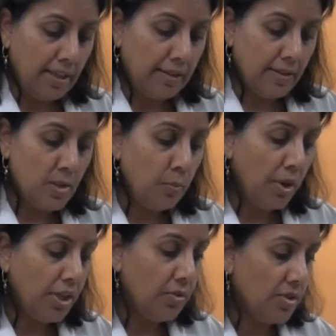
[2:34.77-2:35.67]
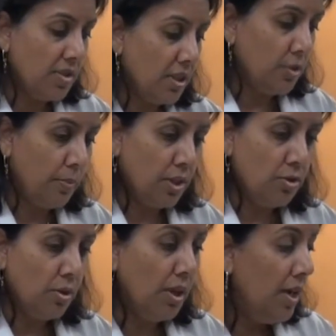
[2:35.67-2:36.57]
at this point, you just need to make
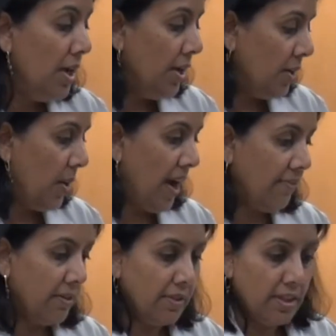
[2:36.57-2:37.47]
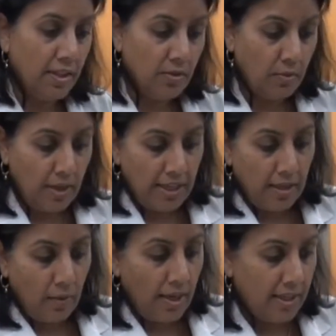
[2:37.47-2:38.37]
sure you have everything. So right
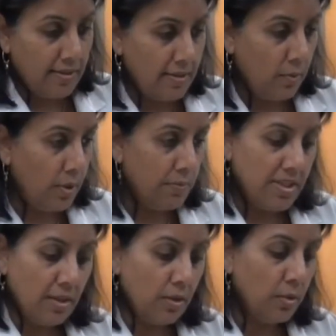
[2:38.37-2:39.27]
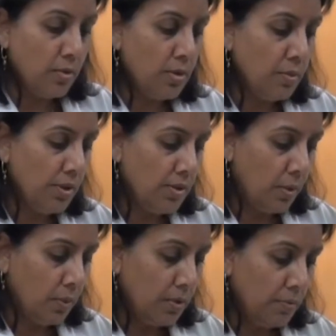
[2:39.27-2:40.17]
now, I can see we are missing a crucible,
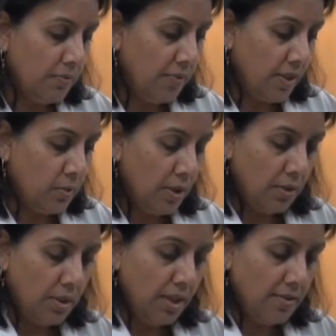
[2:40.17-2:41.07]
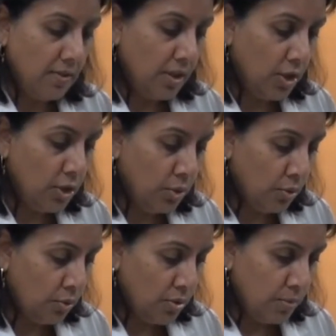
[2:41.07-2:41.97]
so we'll fix one, okay? Because you need two
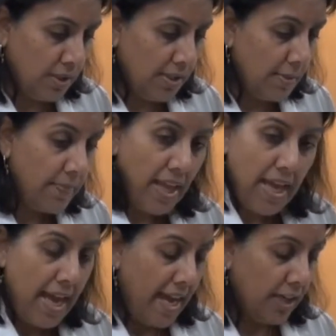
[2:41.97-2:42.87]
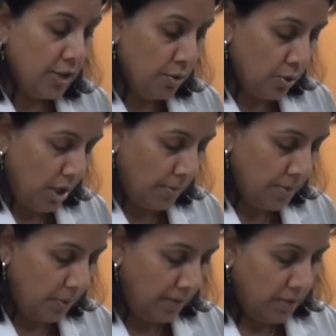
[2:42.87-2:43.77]
crucibles and two tops.
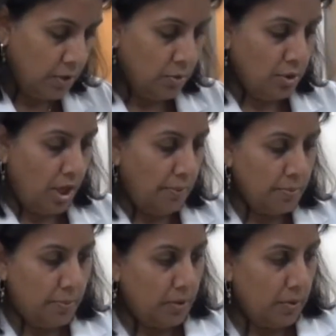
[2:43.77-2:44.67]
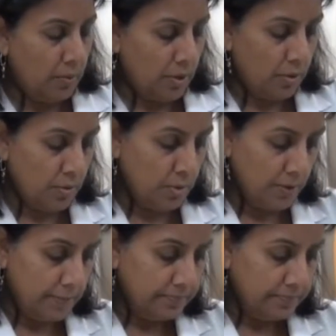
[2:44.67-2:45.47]
So we have the two tops, but only one crucible.